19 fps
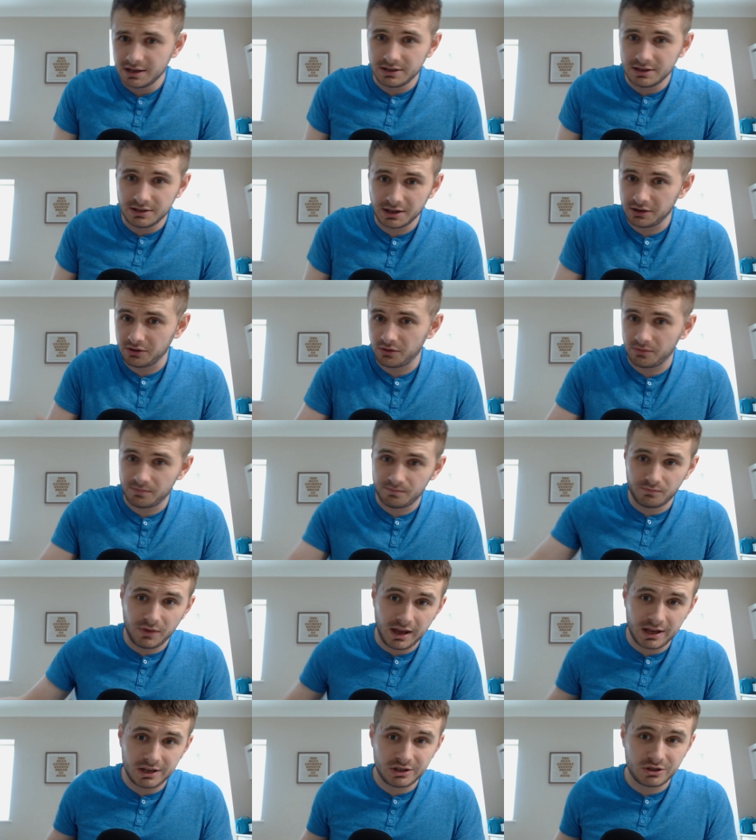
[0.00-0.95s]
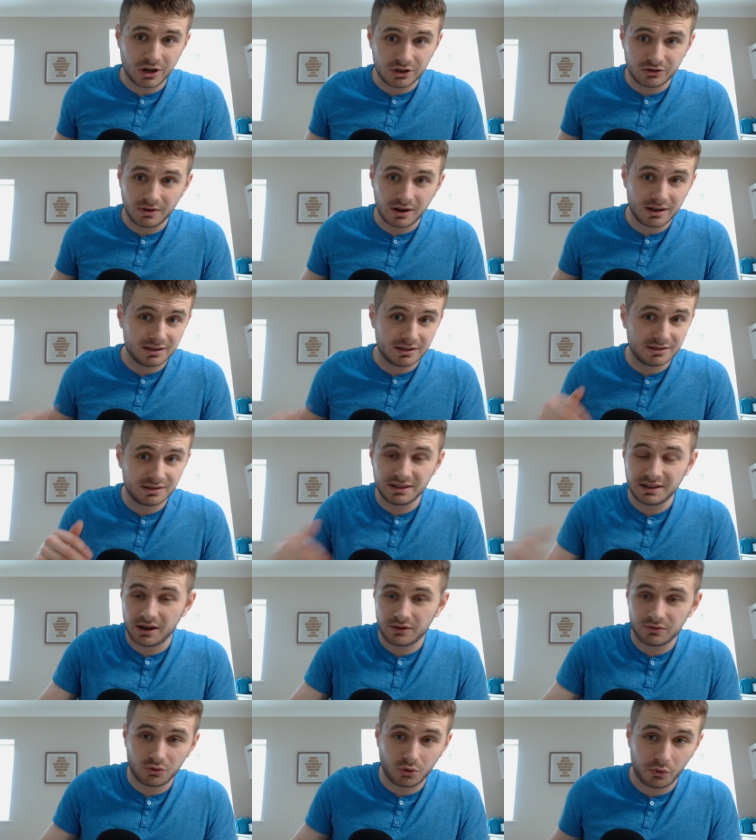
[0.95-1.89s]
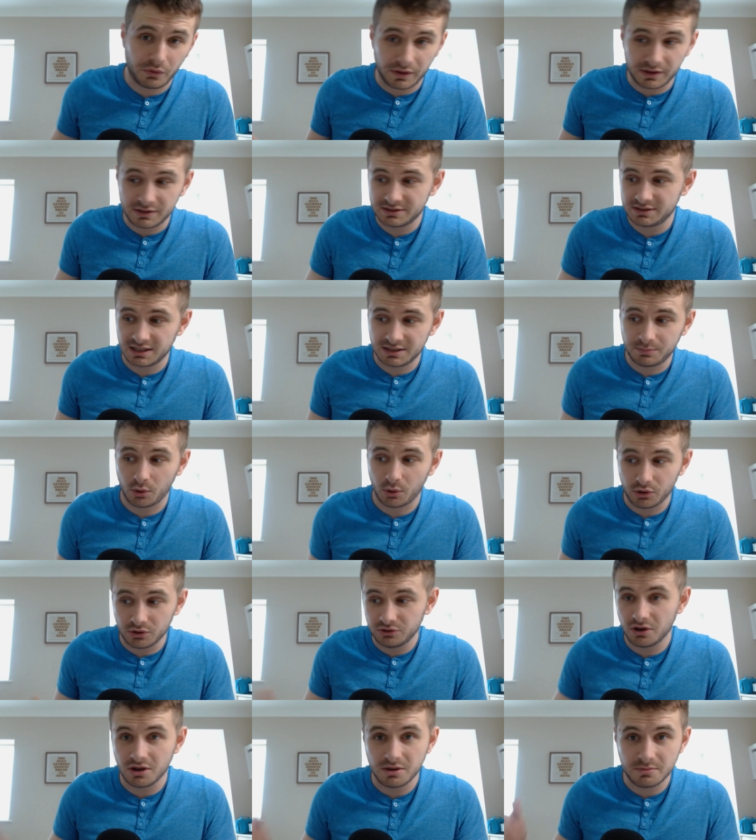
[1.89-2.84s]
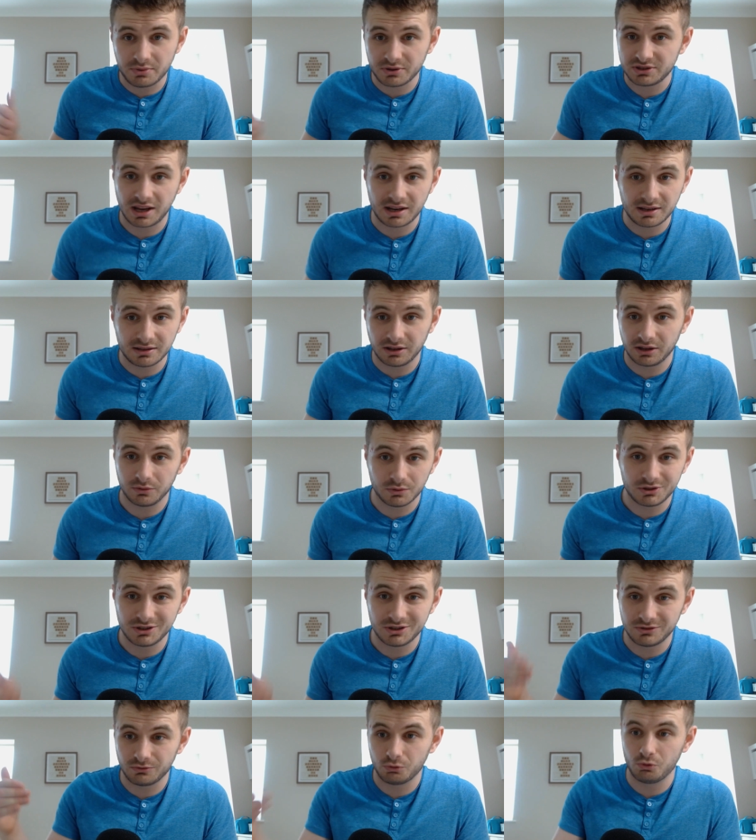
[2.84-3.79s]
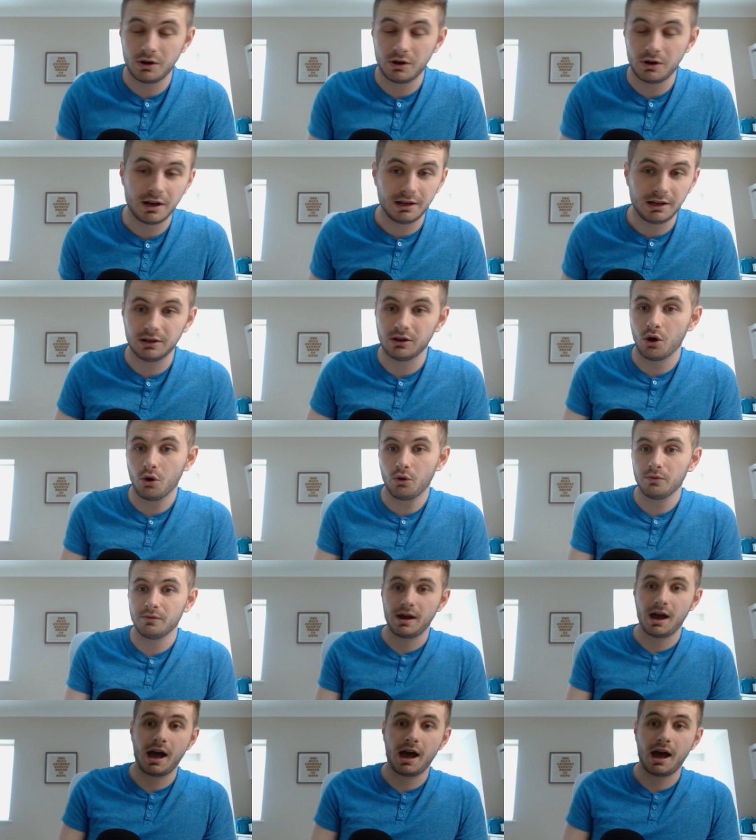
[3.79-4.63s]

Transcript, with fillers: you get interest rate is nearly down to over like 6.9%, like which is really low